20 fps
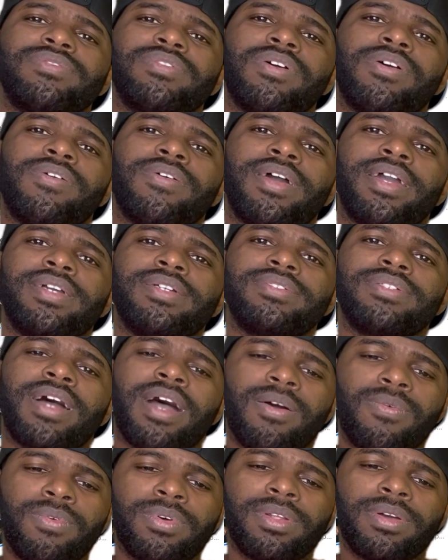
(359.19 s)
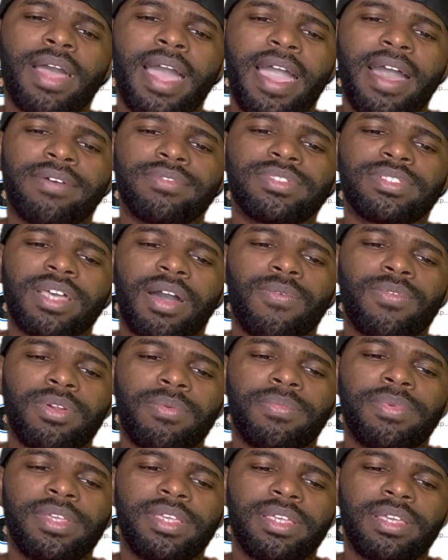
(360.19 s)
All right, I want to
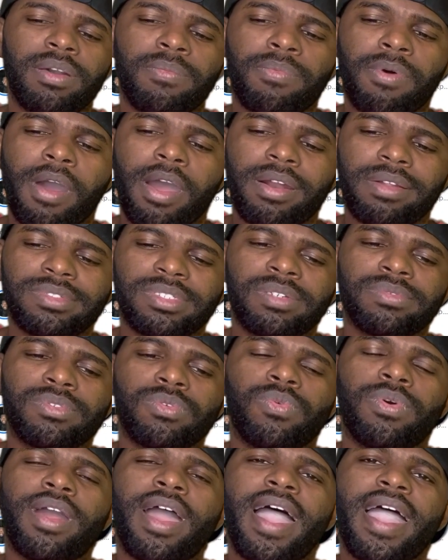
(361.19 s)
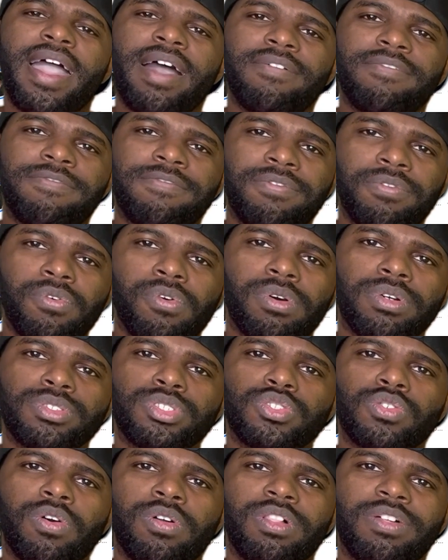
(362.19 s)
be a part of something where I have full
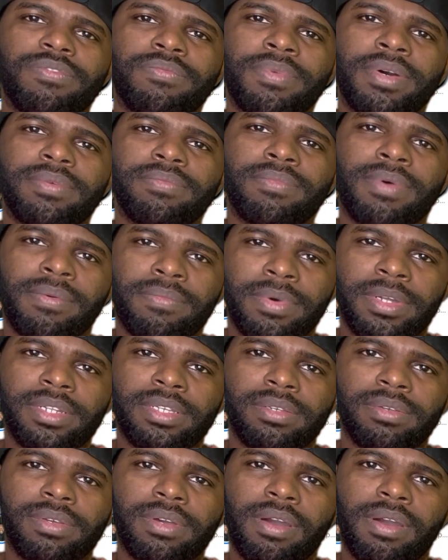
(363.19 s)
control of my money.